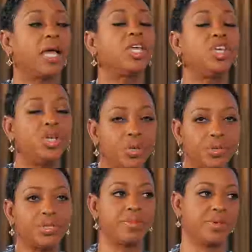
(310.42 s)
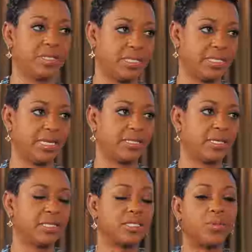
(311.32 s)
A huge number of
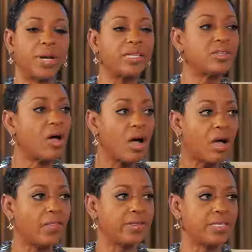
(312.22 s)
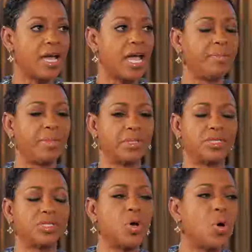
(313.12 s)
dyslexic. And so when I talk all the time,
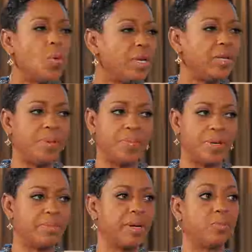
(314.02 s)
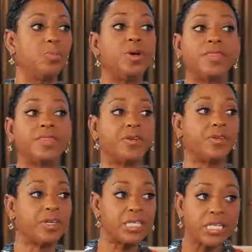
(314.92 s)
so many people come up with their
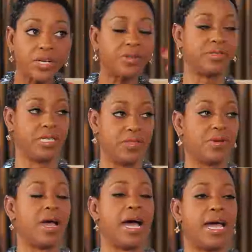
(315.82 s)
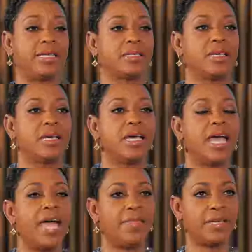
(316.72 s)
tears in their eyes.
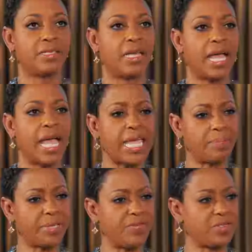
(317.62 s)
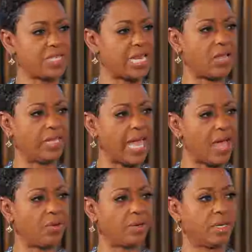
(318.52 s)
And they say, I can't believe you say it out
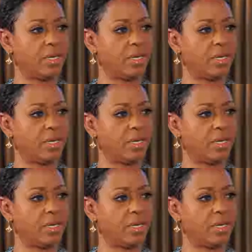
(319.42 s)
loud.